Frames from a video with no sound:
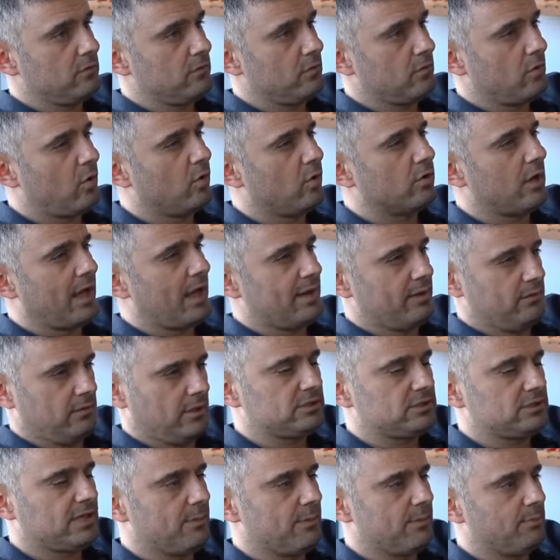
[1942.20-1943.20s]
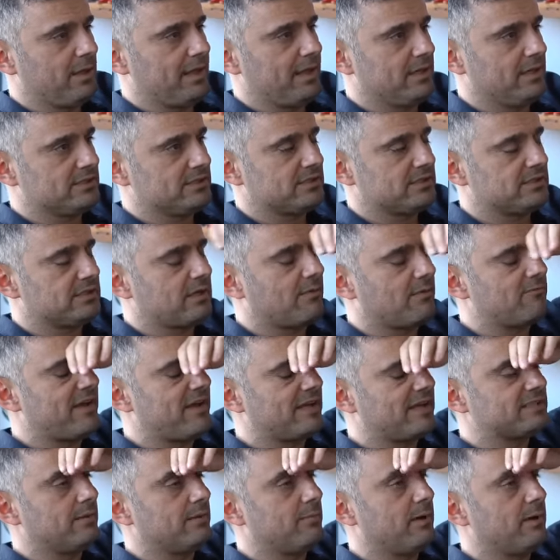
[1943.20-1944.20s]
Hold on, let's keep playing this because I'm
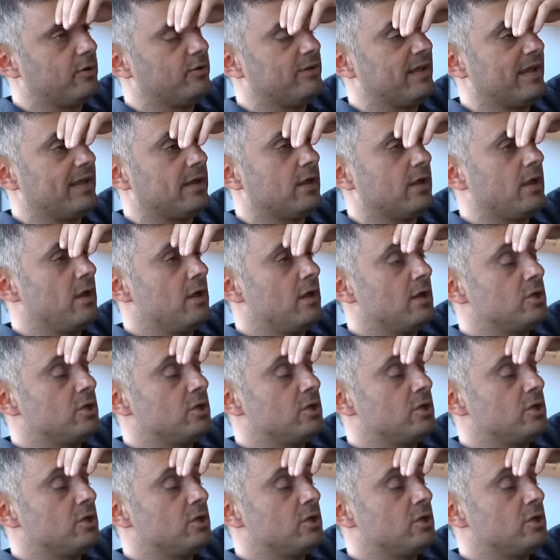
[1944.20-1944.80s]
fascinated by your take.